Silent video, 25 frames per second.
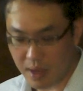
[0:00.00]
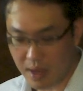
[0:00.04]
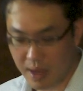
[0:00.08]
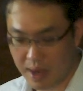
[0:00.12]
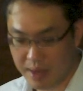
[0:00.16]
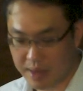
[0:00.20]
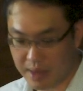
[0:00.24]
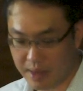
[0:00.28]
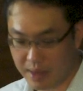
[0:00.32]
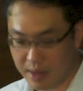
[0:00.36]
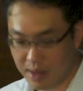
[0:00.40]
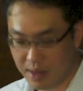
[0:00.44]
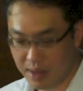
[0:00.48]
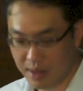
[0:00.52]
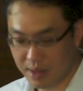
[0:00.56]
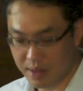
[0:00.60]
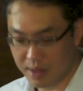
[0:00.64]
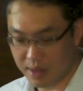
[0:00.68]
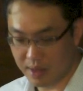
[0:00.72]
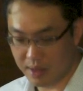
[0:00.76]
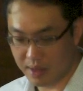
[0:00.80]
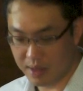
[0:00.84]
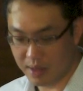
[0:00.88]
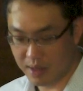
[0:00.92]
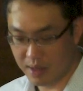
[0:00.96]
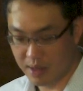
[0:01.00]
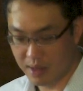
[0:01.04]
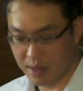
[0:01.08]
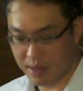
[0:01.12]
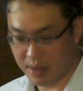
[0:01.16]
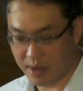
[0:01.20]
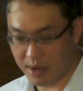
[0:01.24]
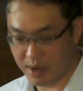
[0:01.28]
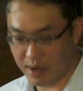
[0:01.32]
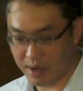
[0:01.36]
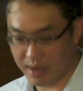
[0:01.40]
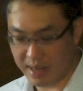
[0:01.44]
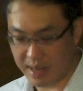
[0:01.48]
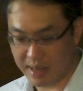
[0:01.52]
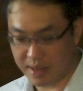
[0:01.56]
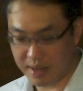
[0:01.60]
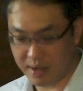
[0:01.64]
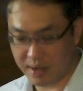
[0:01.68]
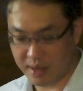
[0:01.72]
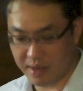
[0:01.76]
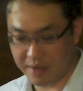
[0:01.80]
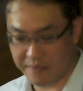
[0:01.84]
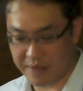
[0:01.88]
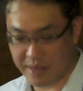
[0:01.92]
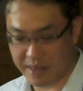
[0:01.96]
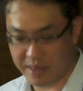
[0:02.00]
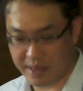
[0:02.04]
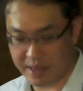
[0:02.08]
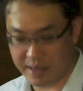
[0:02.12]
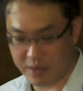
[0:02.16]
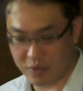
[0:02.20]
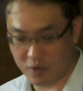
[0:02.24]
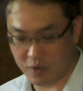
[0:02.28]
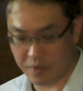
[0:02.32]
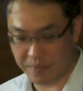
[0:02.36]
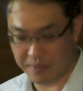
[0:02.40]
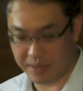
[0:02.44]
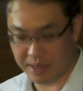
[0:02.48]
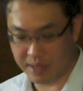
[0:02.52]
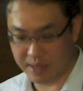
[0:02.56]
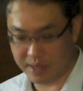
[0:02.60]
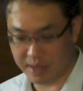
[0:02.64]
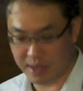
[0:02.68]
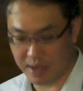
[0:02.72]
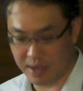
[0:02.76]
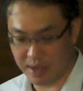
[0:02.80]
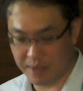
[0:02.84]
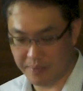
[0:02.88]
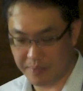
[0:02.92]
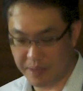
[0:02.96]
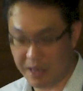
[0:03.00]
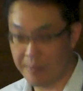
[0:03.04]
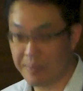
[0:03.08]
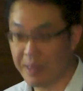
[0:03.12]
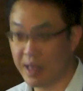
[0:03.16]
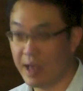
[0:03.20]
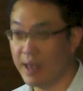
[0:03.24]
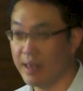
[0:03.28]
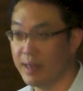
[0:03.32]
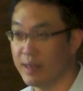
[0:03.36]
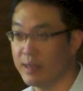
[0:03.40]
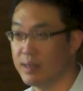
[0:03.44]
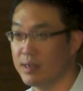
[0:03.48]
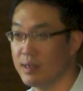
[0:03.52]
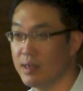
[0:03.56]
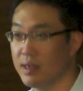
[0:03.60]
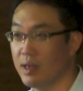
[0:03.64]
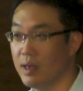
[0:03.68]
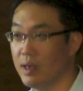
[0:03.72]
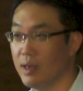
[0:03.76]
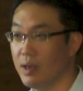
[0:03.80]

And then another advantage of this peptide is